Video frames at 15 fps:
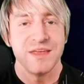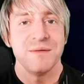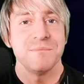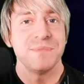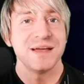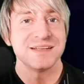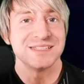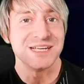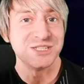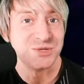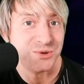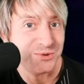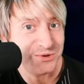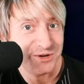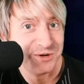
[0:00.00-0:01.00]
because I
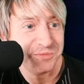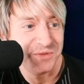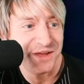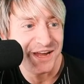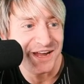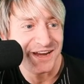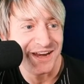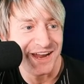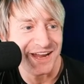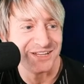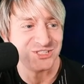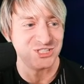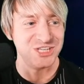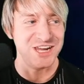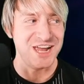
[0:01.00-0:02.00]
told her to play it,
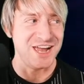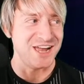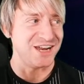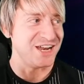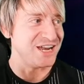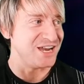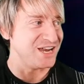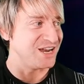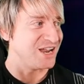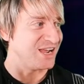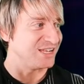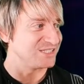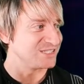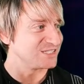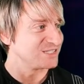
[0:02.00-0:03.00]
and she had a
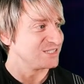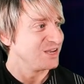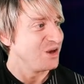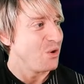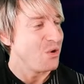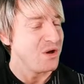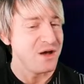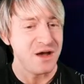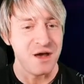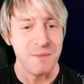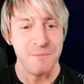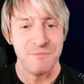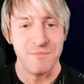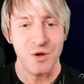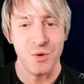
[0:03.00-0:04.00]
nice uh,
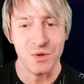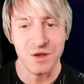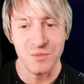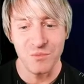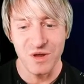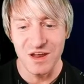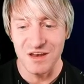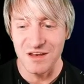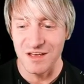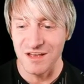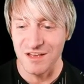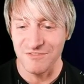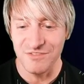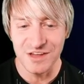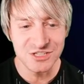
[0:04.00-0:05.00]
hold and win
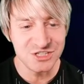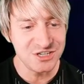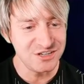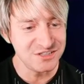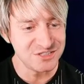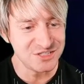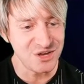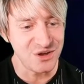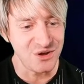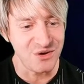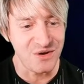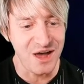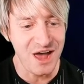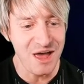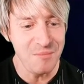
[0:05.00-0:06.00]
feature.
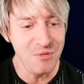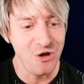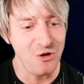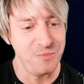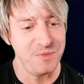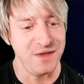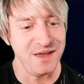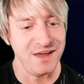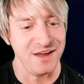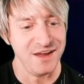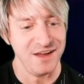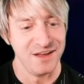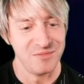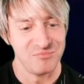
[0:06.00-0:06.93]
So I'm hoping